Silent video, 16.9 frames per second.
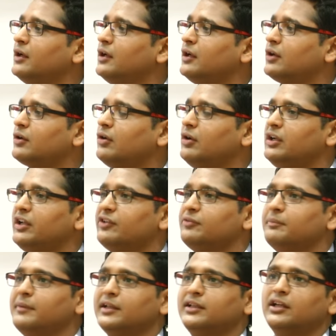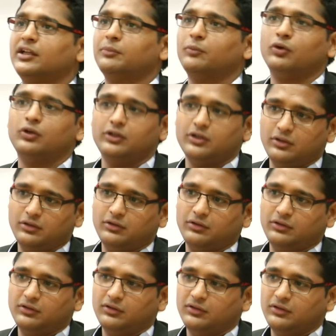uh, called as motherboard
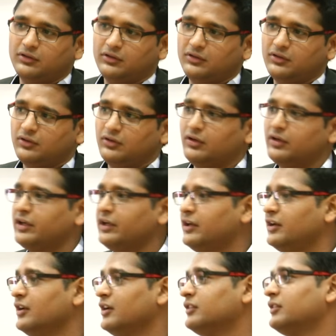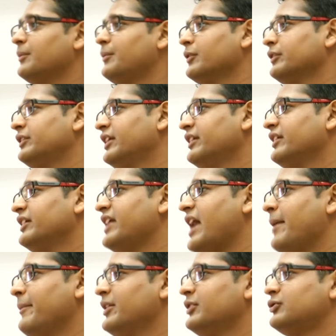Okay. Suppose there is a
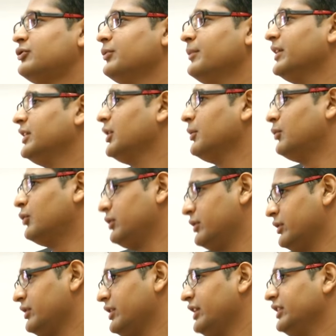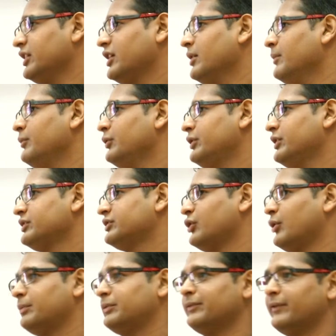damage to motherboard and the computer
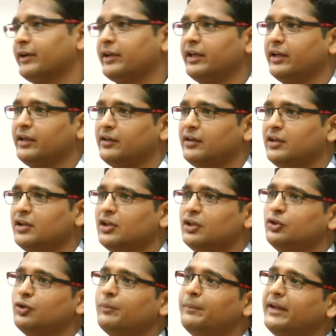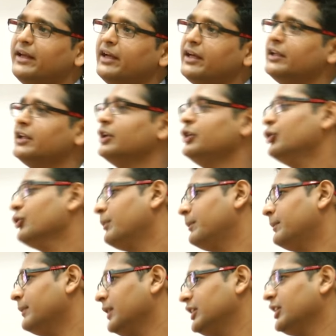stops working. You bring in a new
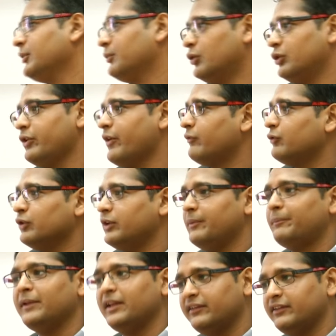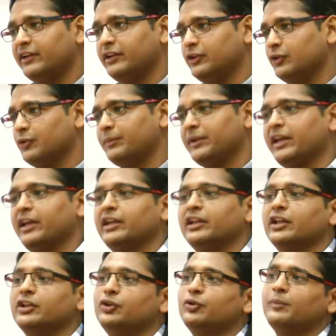motherboard, you have to replace it, you bring
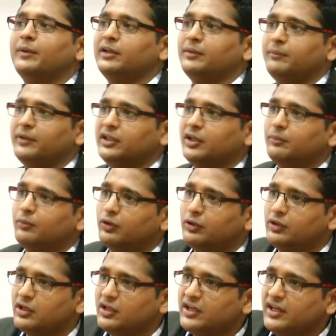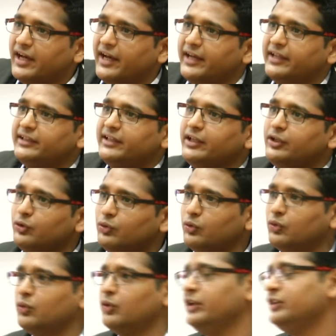in a new motherboard and then
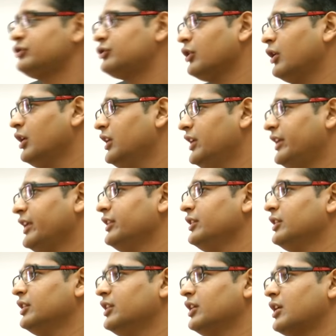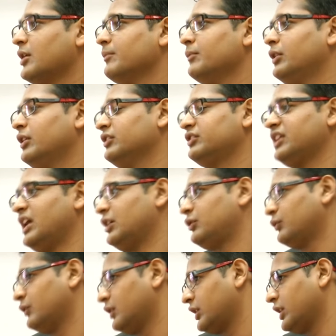you install it and the computer
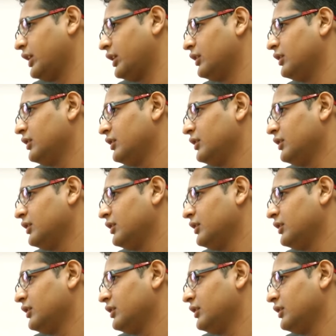starts working.